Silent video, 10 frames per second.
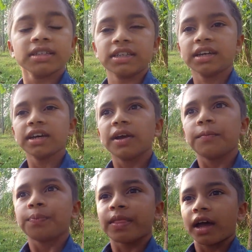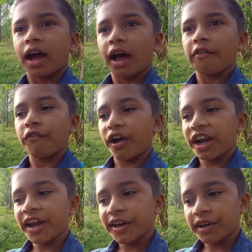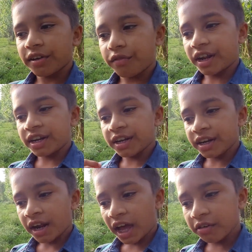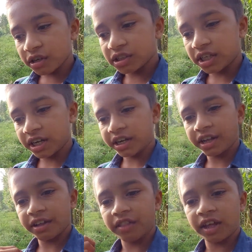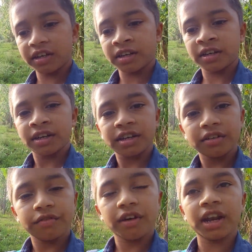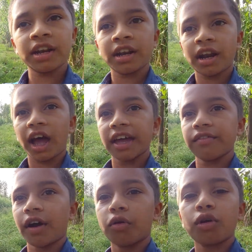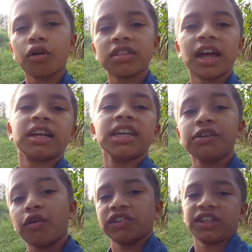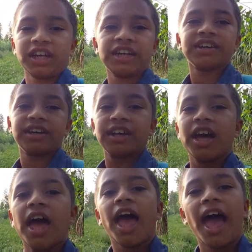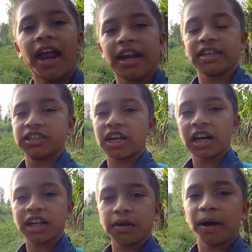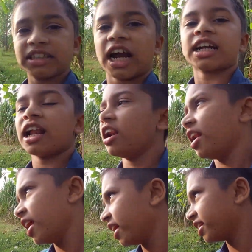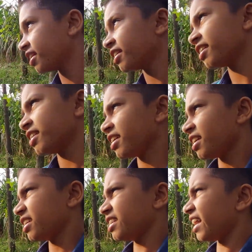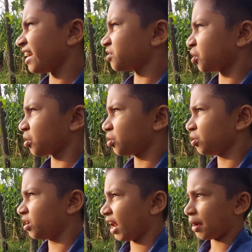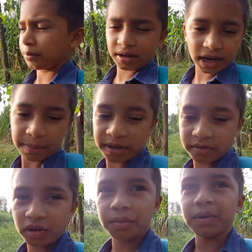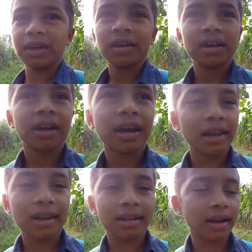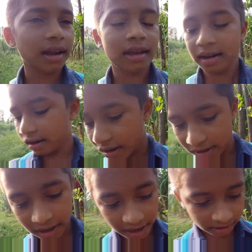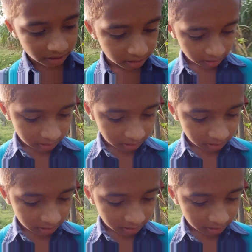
See, when I was 8, then when I found out that he was 8, and I started my channel late. Isn't that so good rhyming for me? I really like it.